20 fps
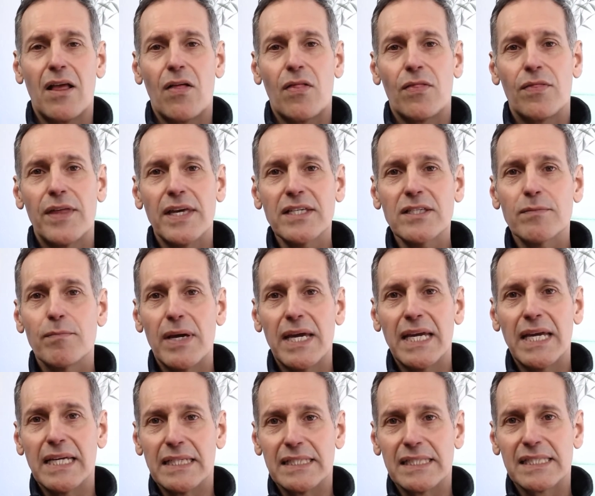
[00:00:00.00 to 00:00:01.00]
This
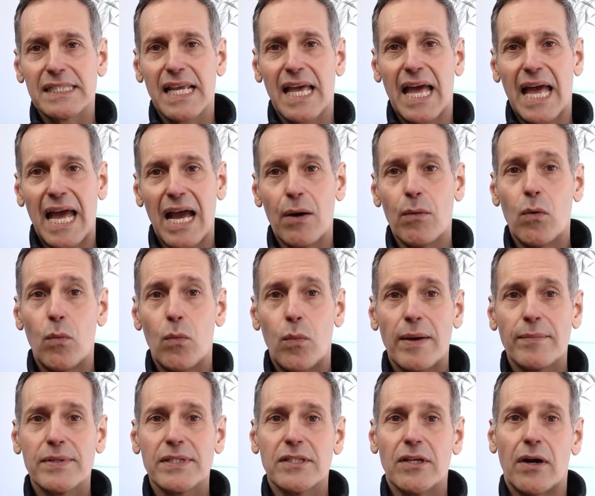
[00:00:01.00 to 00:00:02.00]
means our
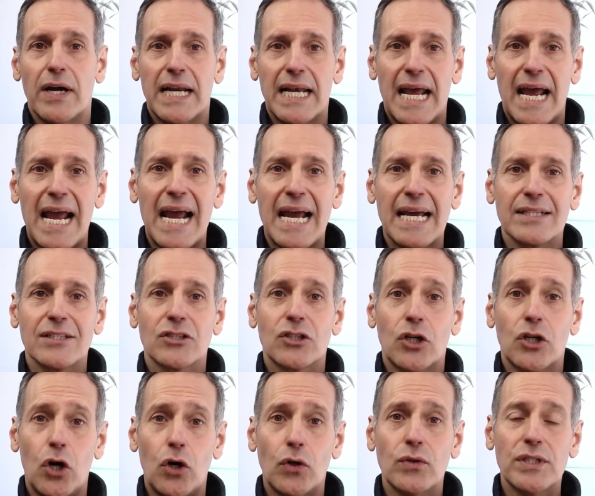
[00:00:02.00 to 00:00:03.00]
website adds
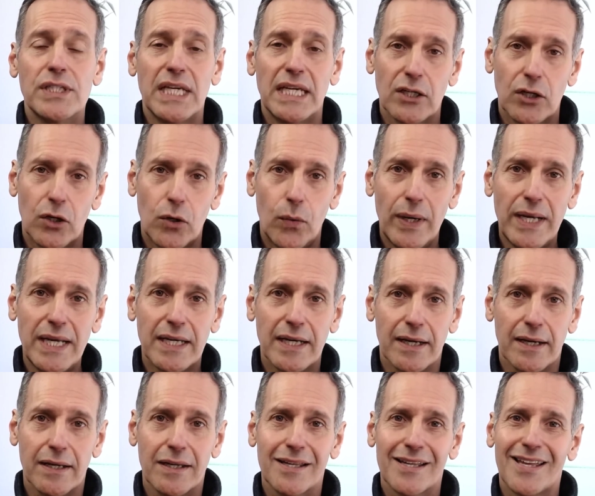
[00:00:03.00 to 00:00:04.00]
content
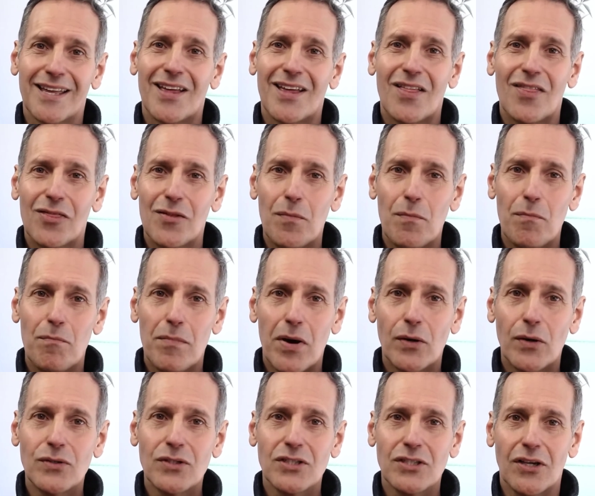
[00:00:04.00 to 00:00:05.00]
quicker than
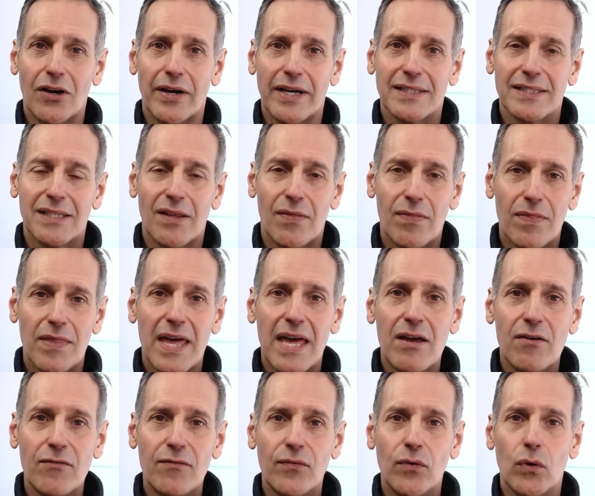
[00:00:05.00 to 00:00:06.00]
most sites and
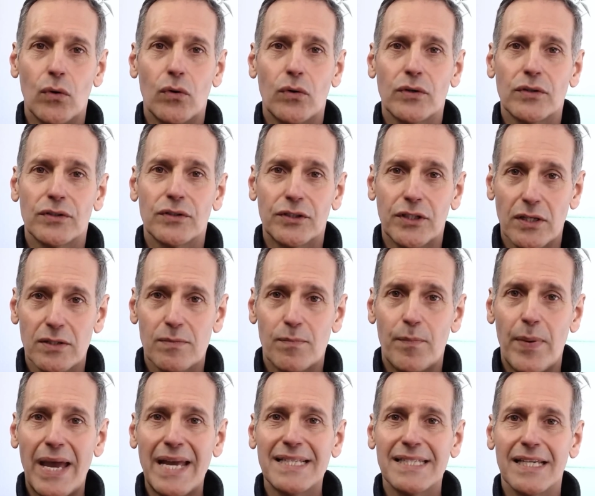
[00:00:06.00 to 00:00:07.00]
therefore does
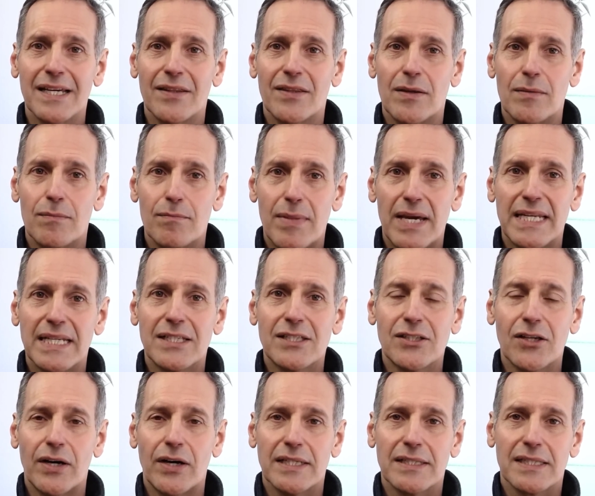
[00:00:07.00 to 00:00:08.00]
better than many
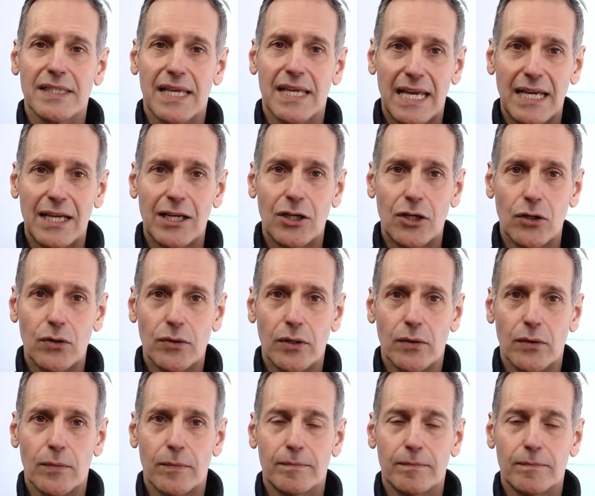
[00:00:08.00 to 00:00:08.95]
sites in Google.